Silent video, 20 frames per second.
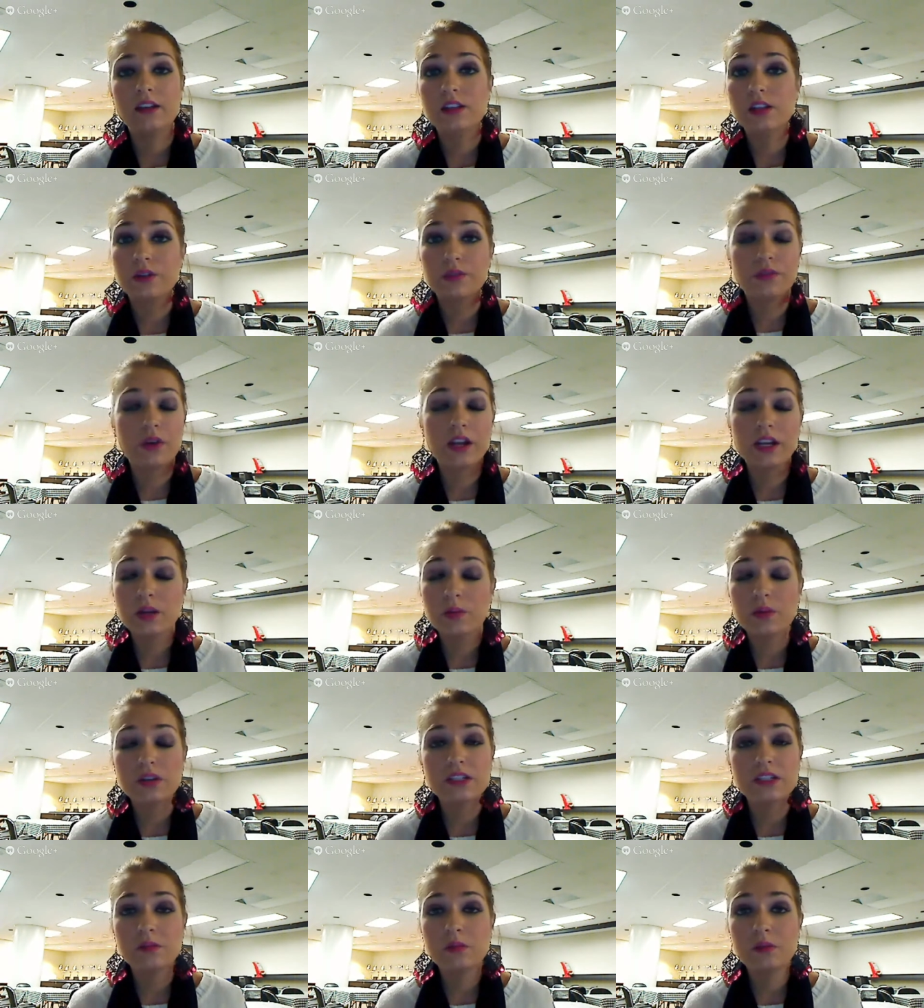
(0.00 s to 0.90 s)
and they're
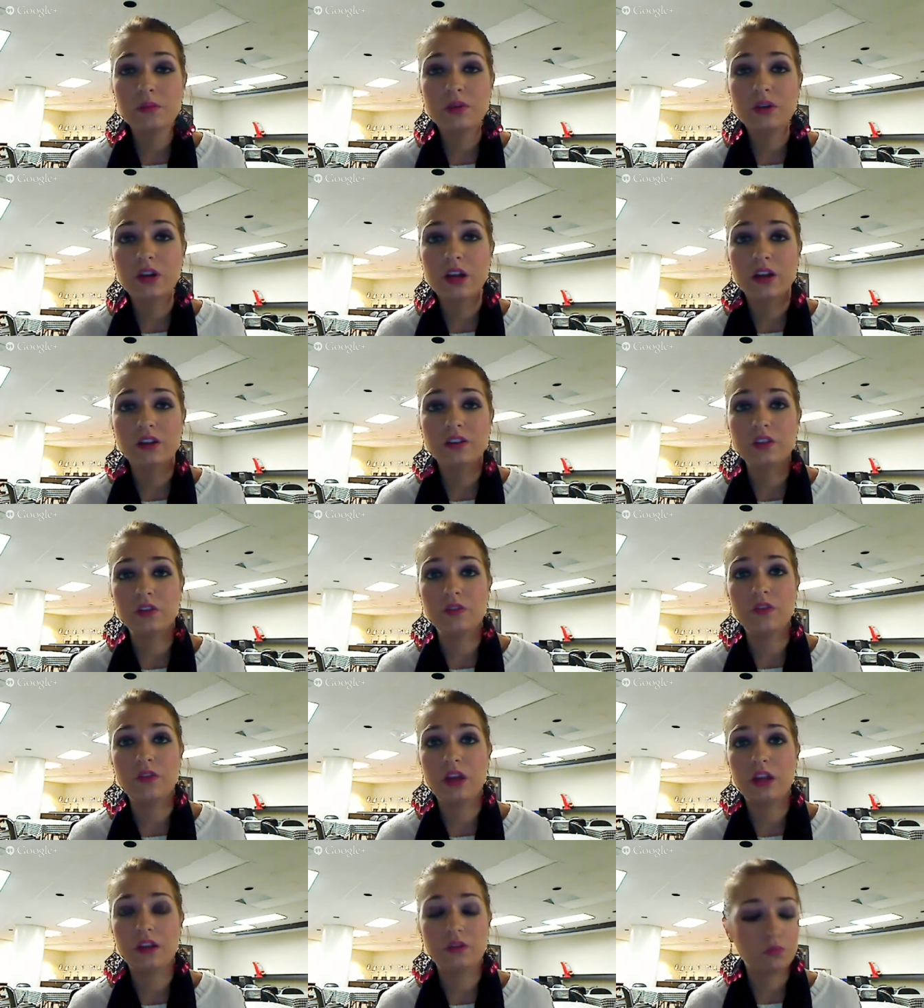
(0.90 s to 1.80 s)
finding ways to be productive.
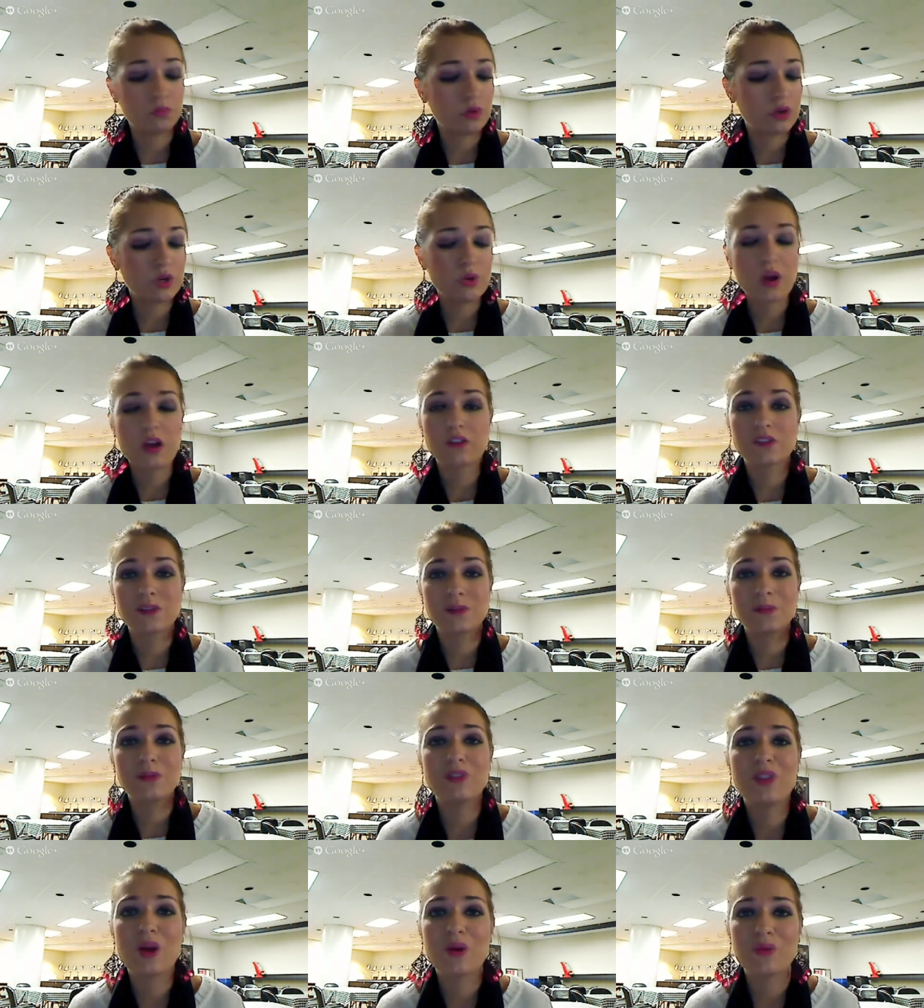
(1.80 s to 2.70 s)
And when you have
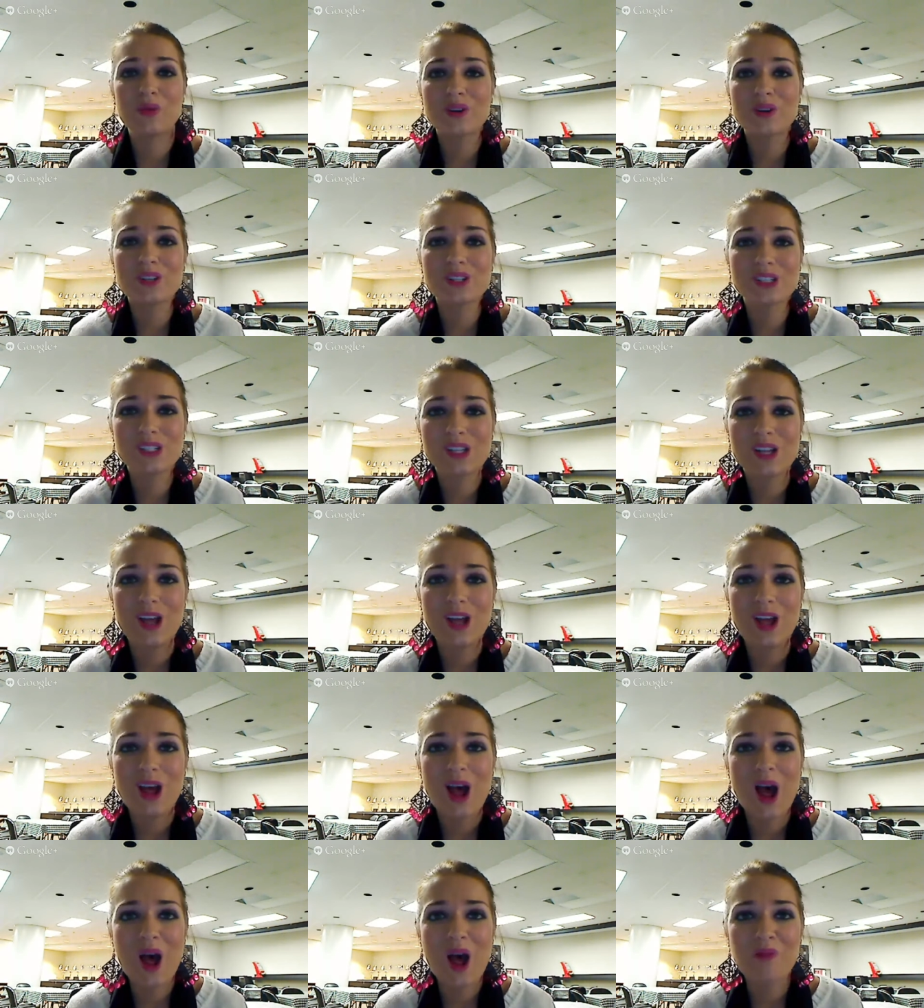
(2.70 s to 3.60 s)
something that works,
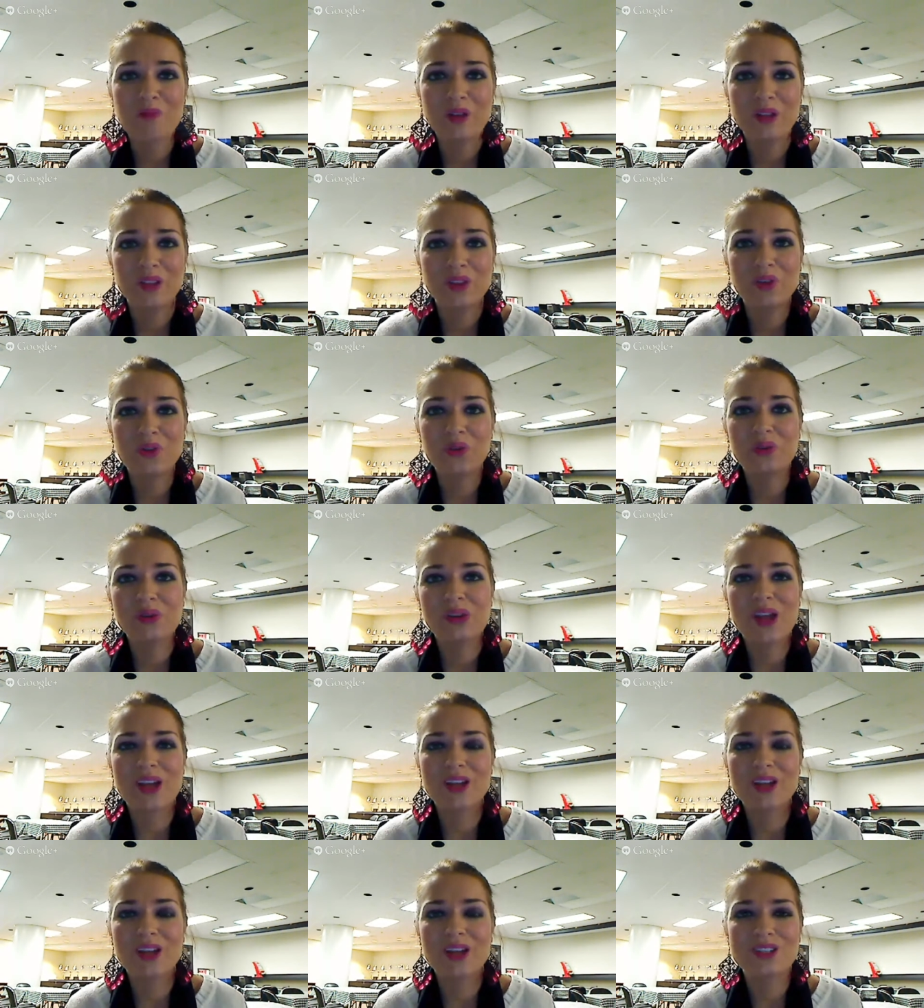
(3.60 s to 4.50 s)
like the old
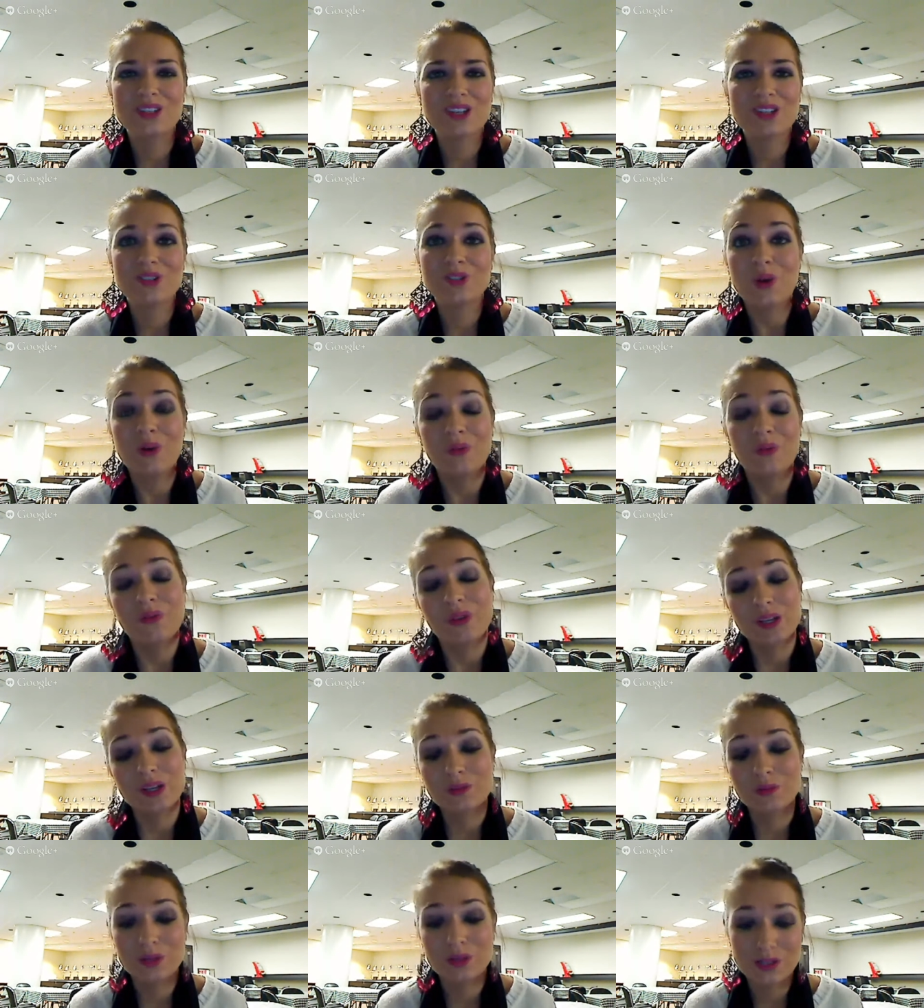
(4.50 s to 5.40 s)
adage says, don't
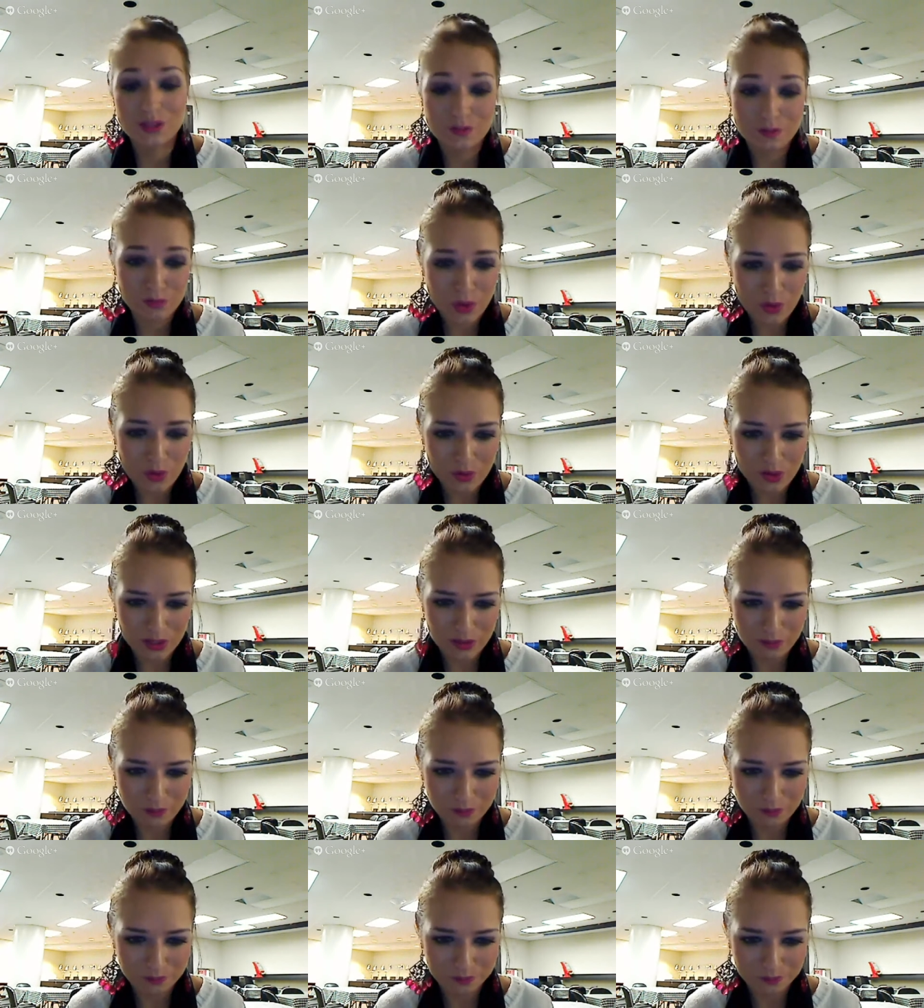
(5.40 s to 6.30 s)
fix what isn't
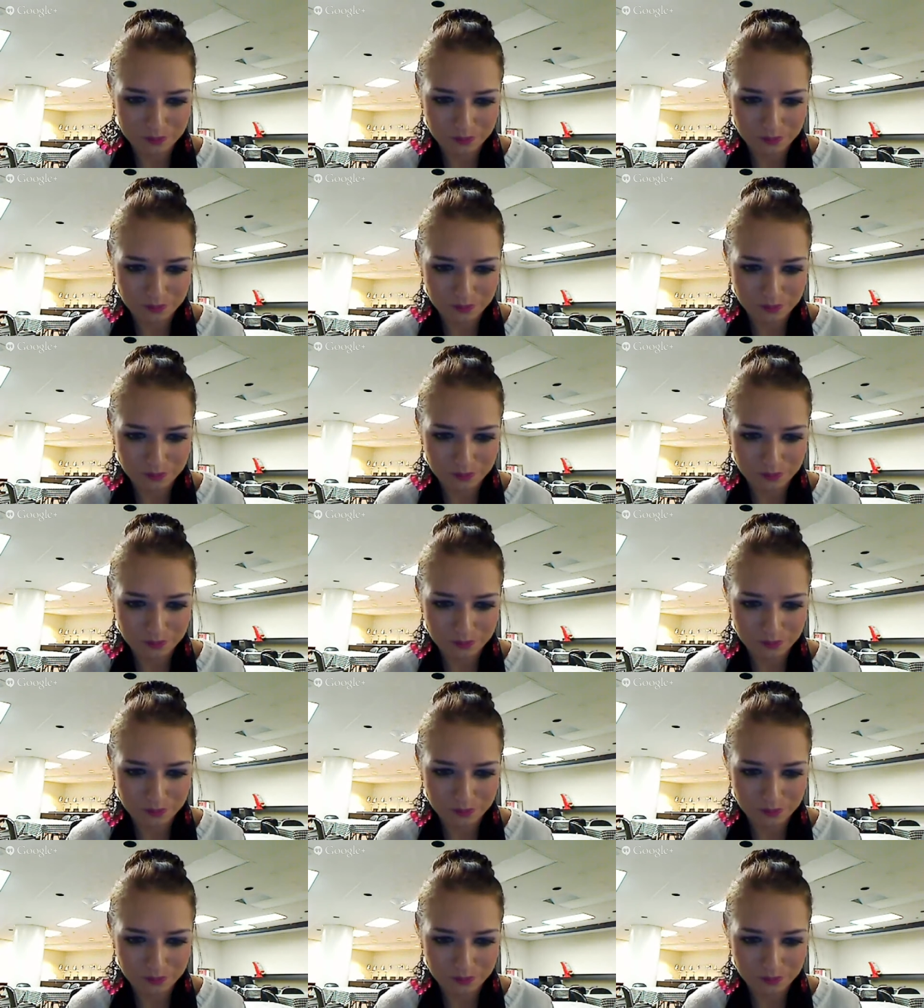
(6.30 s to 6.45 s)
broken.